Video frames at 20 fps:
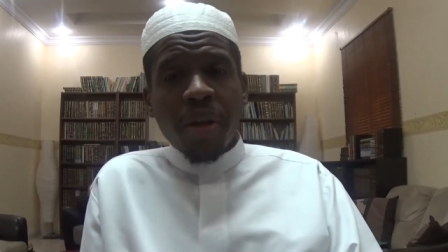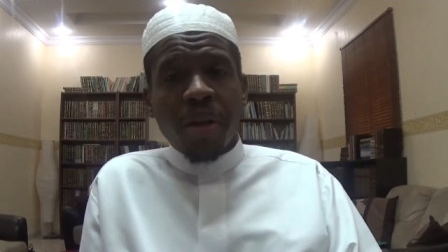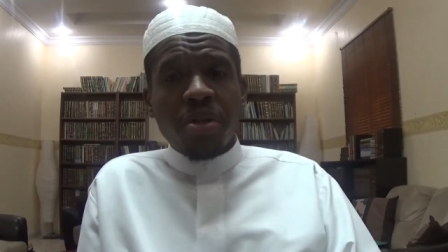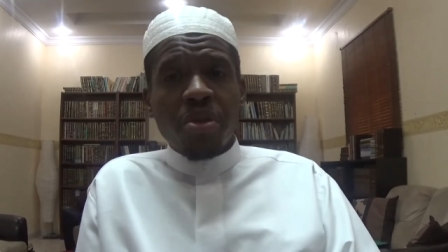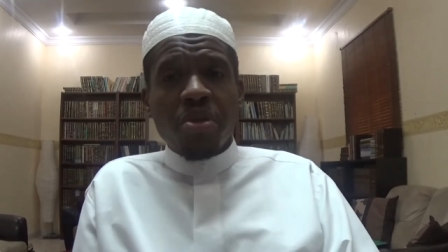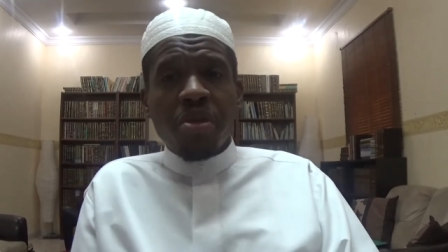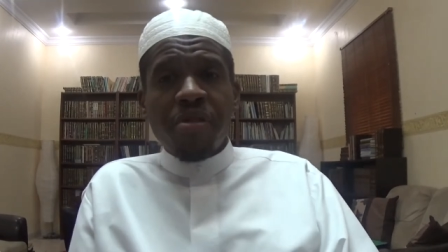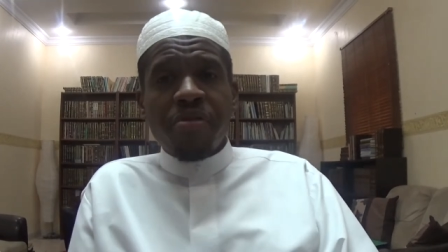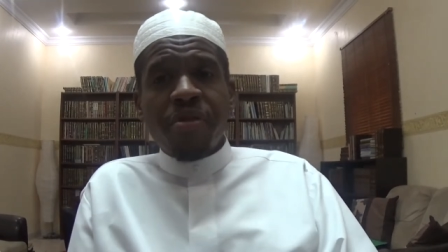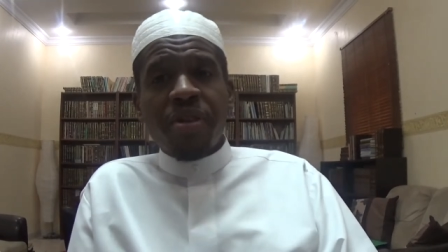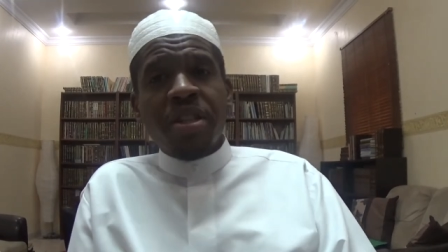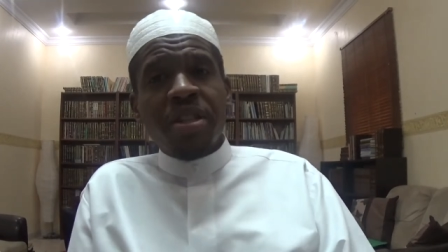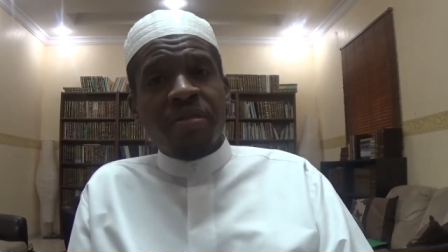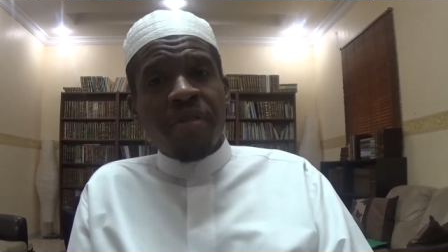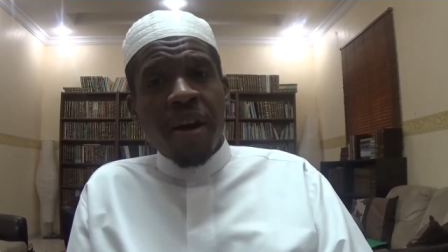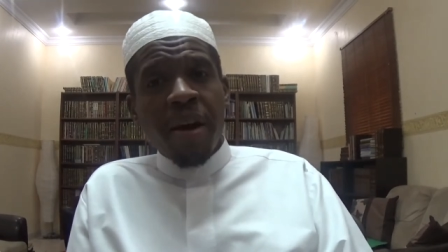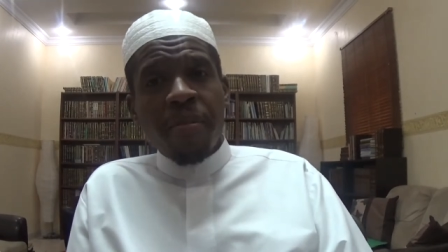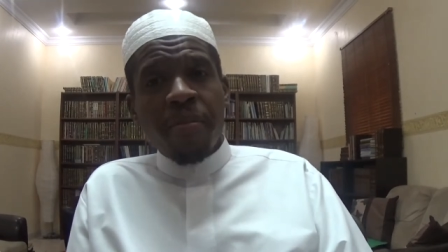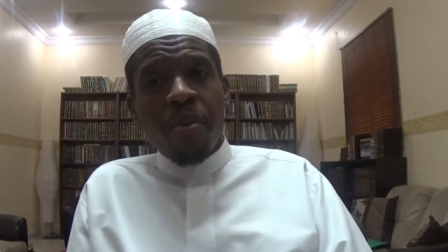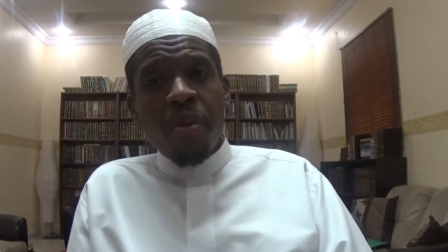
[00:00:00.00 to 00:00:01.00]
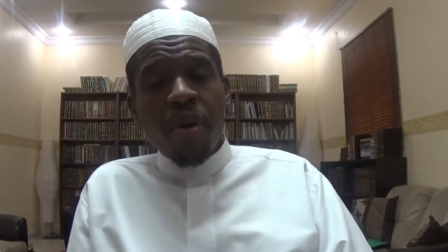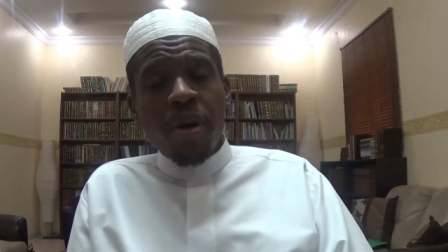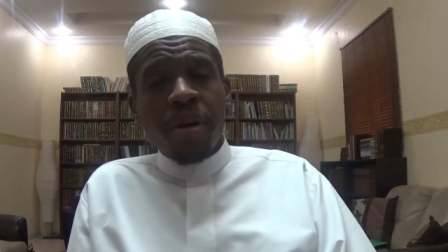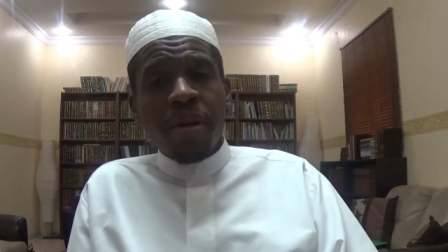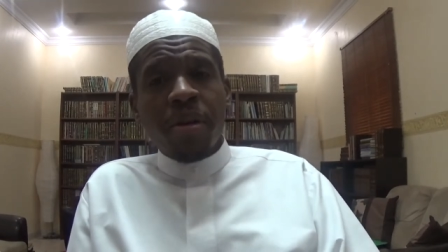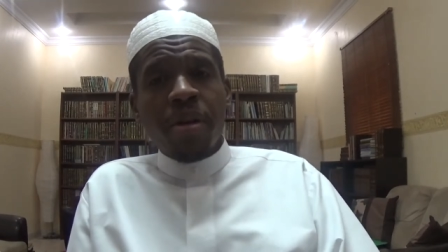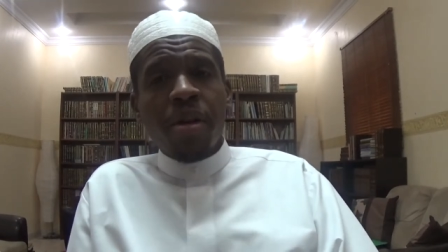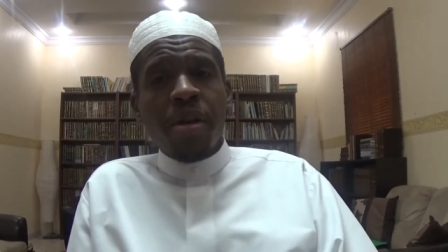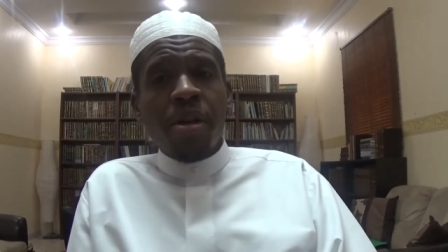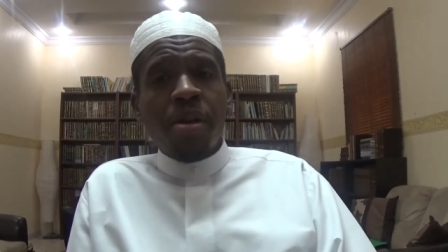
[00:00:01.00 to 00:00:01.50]
So therefore, this is very
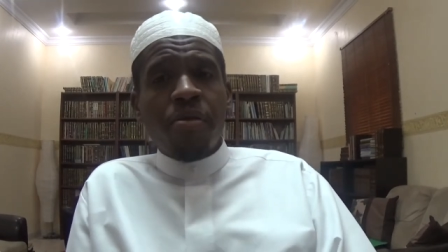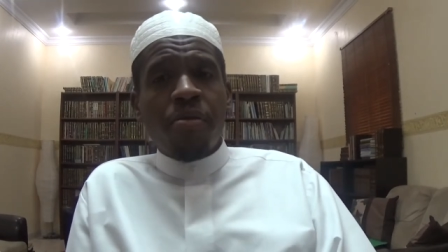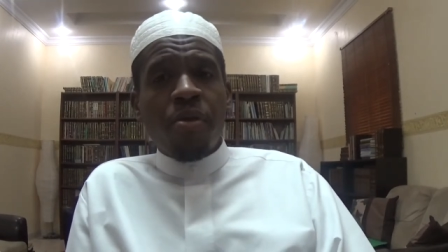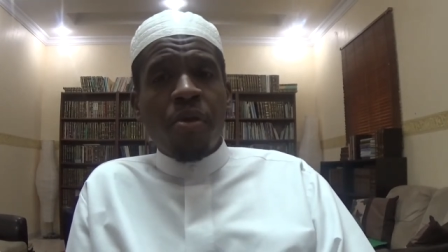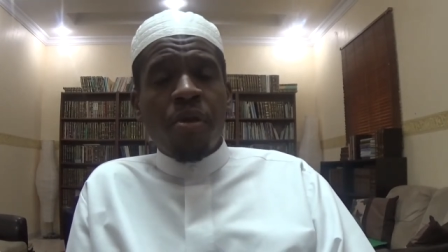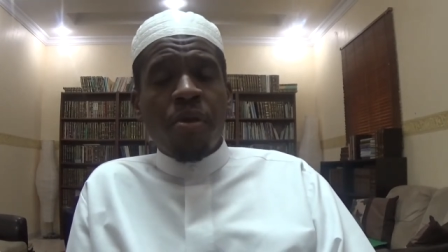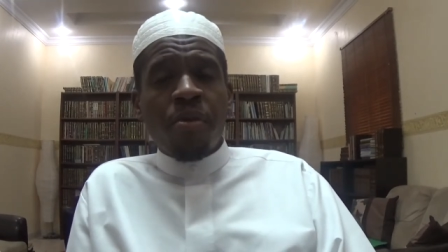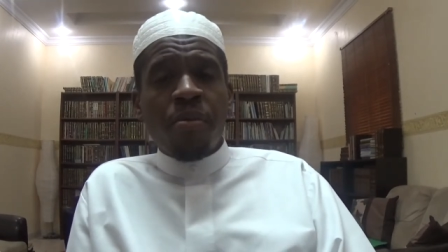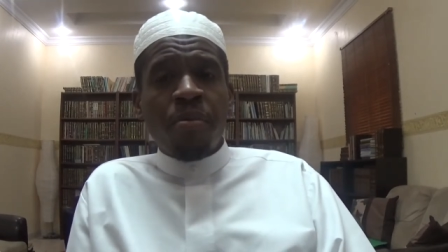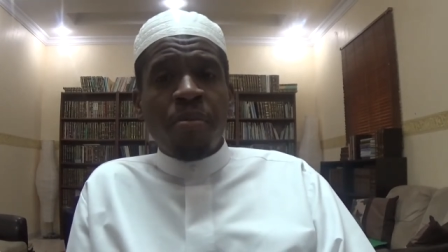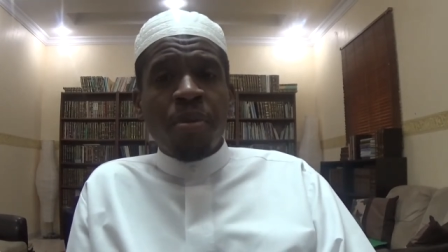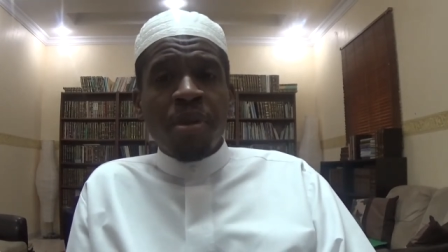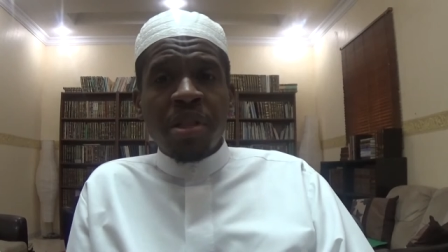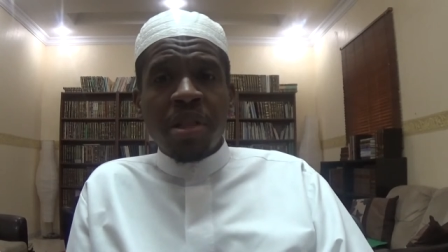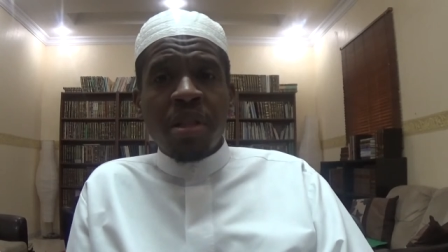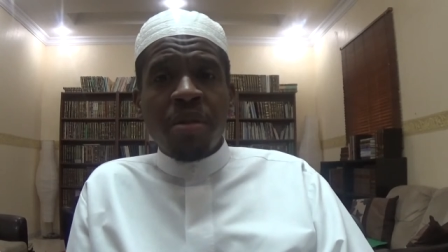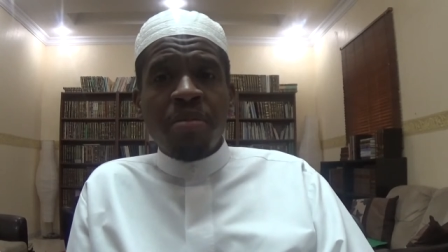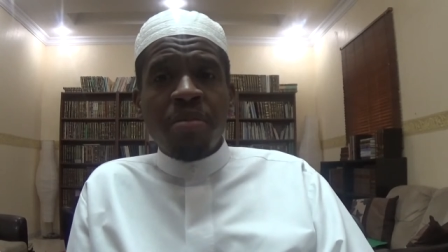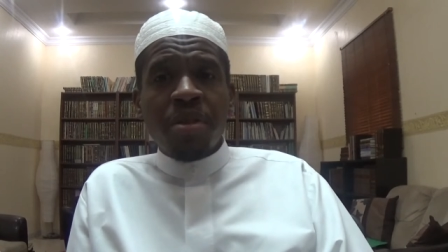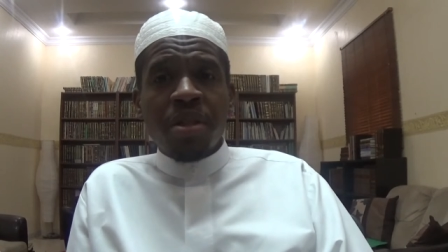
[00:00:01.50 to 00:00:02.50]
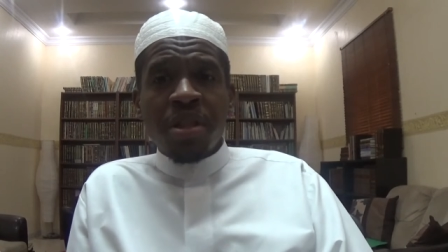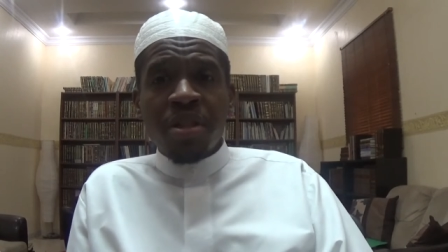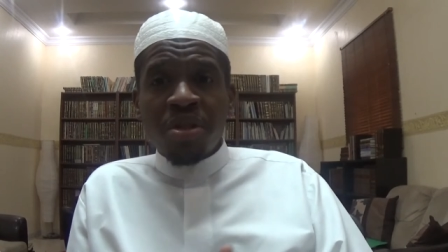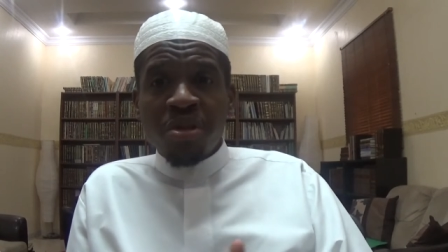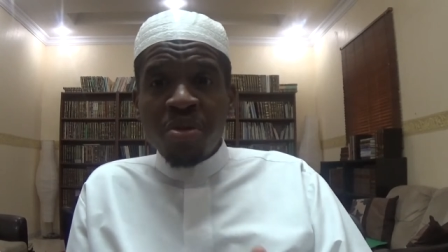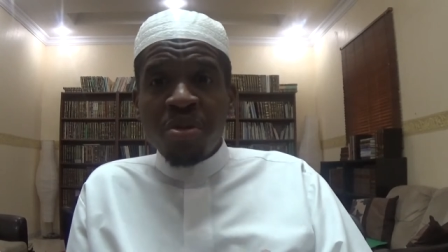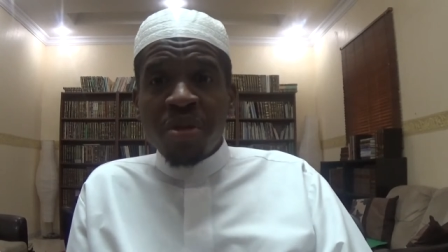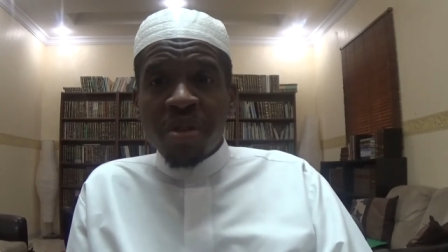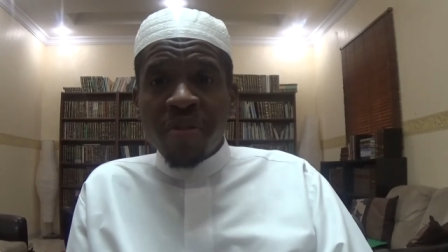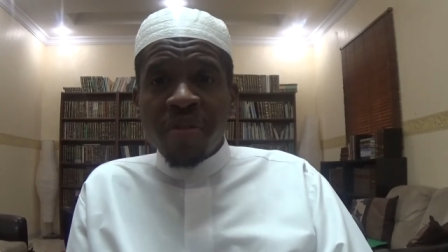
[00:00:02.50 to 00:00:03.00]
important for Muslims and
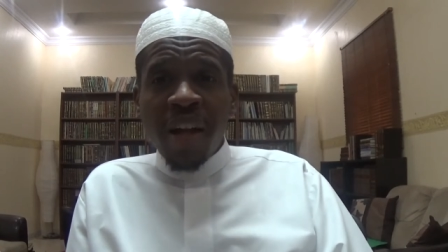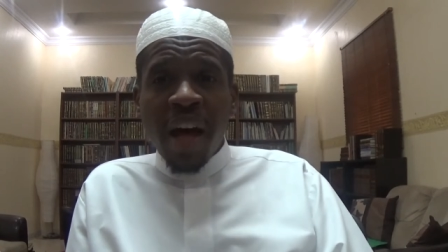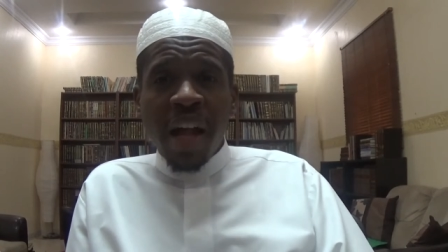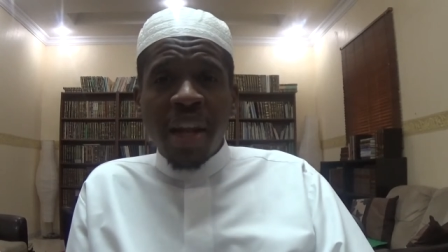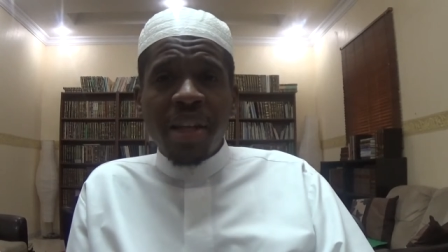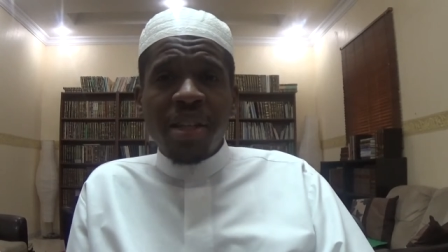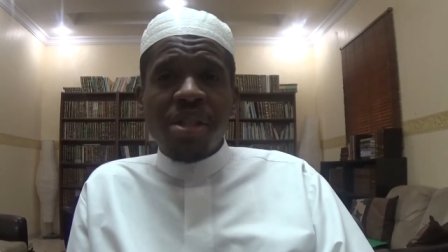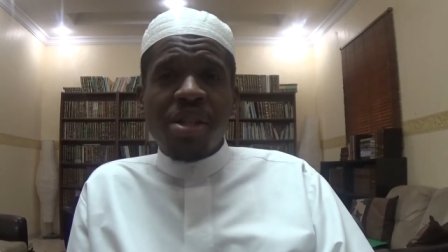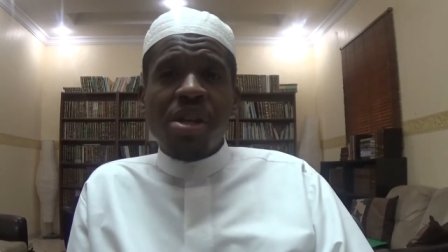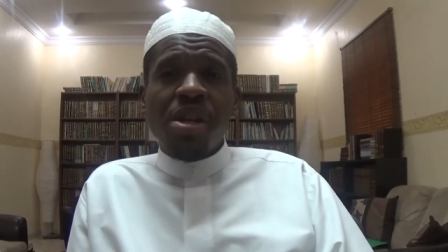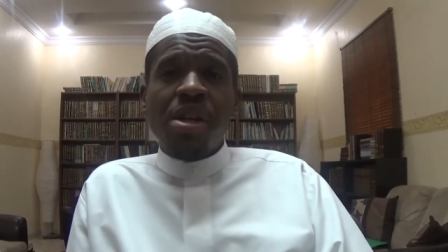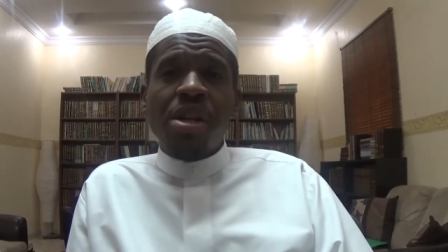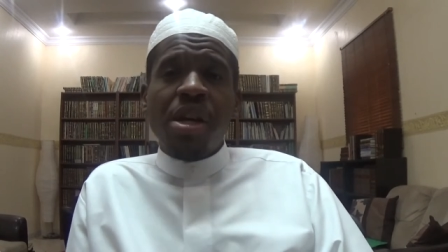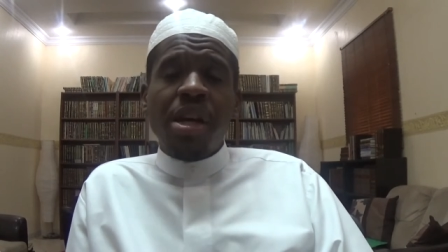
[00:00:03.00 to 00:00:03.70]
students of knowledge,